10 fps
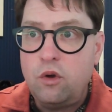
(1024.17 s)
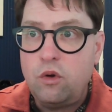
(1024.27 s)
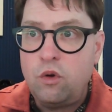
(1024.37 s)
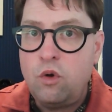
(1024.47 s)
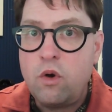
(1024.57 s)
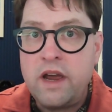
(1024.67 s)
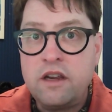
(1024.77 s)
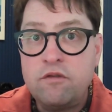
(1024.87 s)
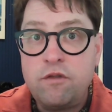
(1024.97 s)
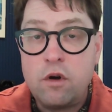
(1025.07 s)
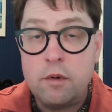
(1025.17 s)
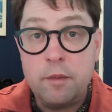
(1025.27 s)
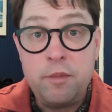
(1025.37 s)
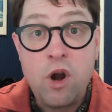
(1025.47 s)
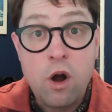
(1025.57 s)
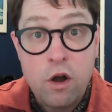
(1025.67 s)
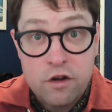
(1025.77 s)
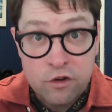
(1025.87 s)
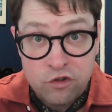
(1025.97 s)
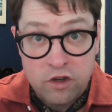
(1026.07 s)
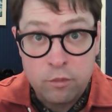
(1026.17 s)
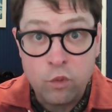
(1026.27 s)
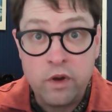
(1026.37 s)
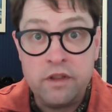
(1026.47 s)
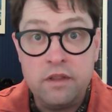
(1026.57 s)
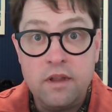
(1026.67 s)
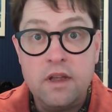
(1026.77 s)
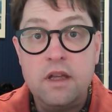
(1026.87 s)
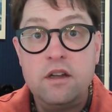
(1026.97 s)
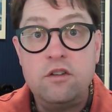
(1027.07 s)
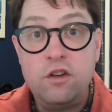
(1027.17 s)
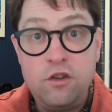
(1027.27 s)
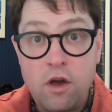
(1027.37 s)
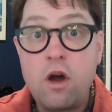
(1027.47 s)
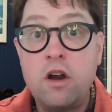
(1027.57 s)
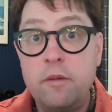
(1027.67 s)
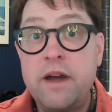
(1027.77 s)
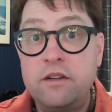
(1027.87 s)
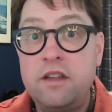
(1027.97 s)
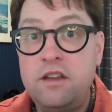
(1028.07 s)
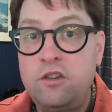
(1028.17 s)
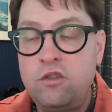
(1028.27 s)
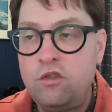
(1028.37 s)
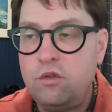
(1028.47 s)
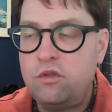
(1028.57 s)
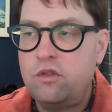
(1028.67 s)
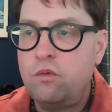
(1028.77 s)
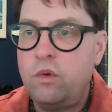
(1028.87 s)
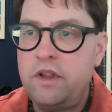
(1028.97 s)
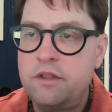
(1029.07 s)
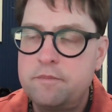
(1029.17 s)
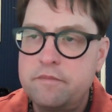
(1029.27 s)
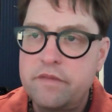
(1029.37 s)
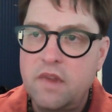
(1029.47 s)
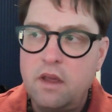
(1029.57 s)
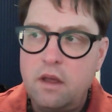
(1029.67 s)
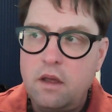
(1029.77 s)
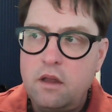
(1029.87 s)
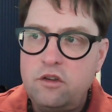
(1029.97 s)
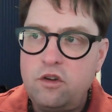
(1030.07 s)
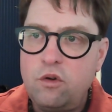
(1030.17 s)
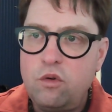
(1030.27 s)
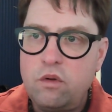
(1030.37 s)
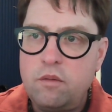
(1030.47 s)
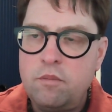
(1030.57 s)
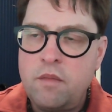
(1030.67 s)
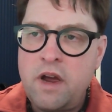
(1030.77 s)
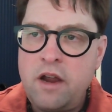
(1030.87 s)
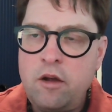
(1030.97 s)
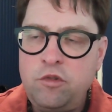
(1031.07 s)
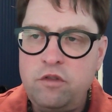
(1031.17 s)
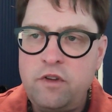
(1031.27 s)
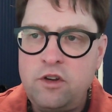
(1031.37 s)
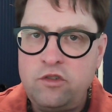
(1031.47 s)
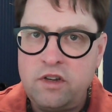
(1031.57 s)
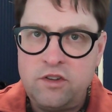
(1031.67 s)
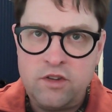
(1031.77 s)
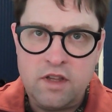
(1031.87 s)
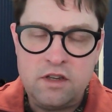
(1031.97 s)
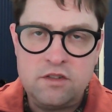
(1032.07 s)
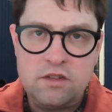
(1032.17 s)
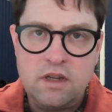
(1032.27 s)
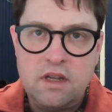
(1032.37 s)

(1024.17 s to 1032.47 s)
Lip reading: who I can form a partnership with to talk about these issues with. So my observation is this: